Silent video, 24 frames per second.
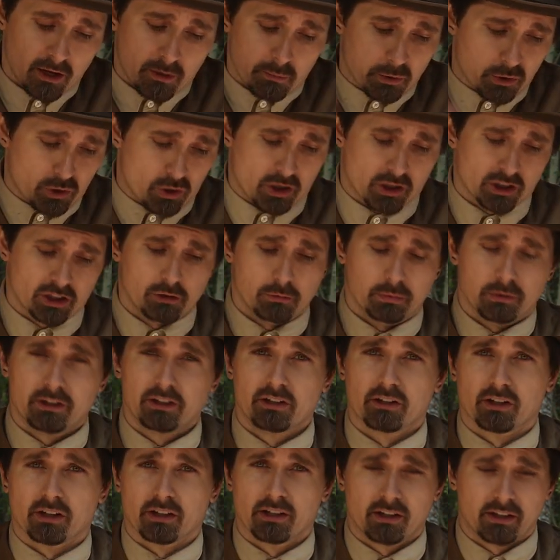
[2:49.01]
But
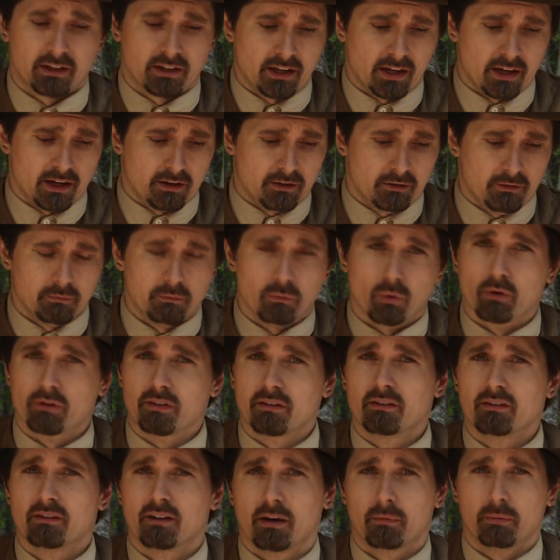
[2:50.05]
arguably, you're going to get more
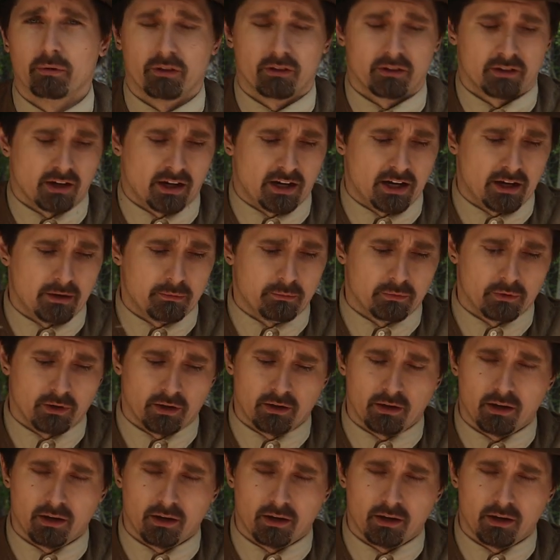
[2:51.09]
than double the time